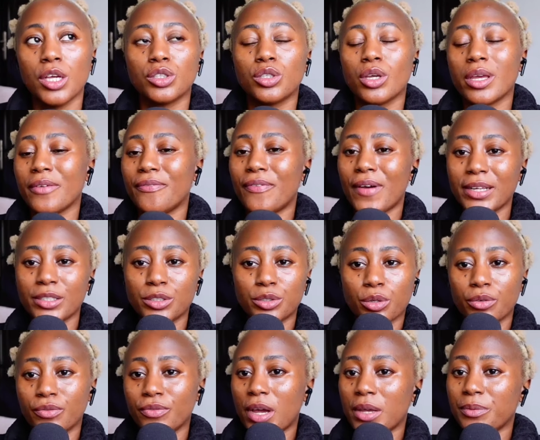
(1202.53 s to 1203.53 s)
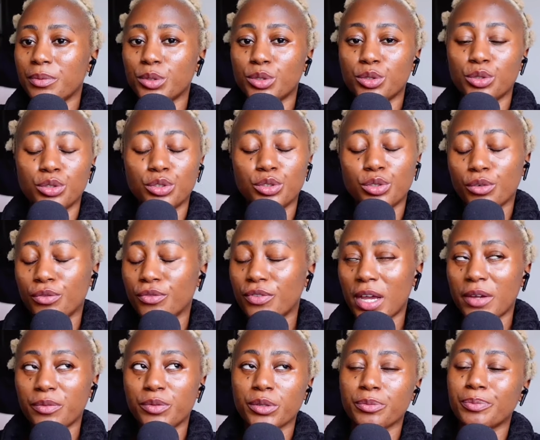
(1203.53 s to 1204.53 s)
So if I don't vibe with you, you don't
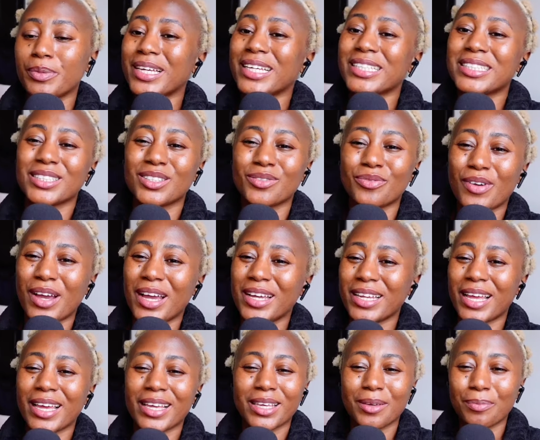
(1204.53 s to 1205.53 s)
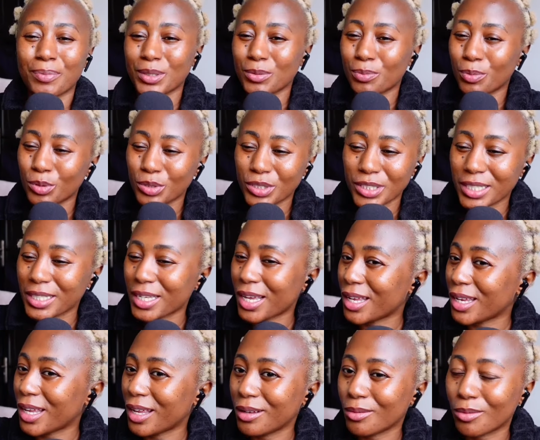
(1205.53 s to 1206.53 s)
vibe with me, it is fine. I keep it pushing
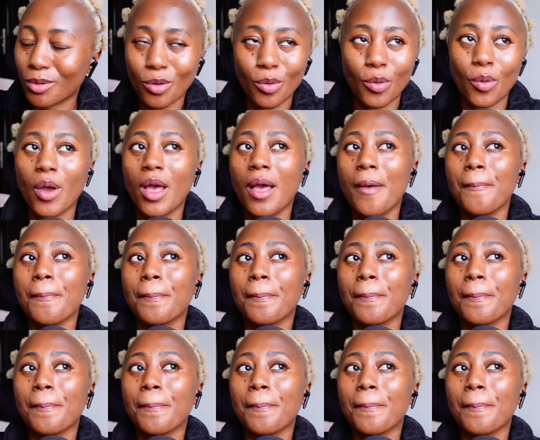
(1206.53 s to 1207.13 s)
and I go.